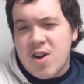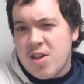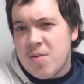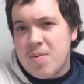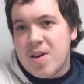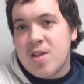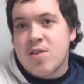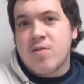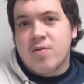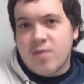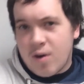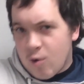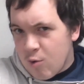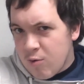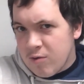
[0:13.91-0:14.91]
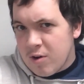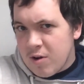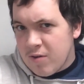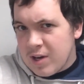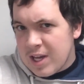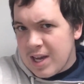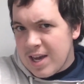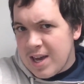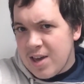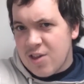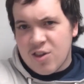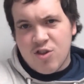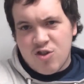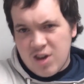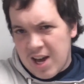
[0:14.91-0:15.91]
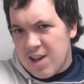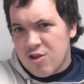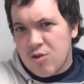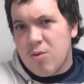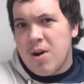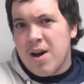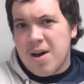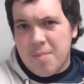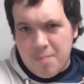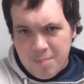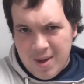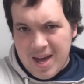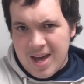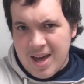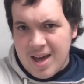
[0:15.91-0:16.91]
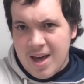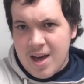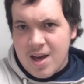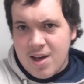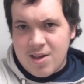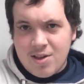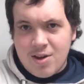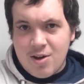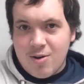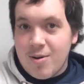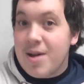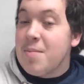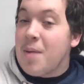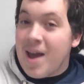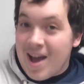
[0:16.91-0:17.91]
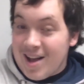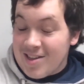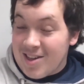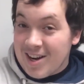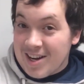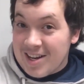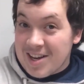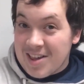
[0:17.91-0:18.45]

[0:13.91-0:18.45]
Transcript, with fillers: recipe has evolved over the years and changed quite a bit, so he may actually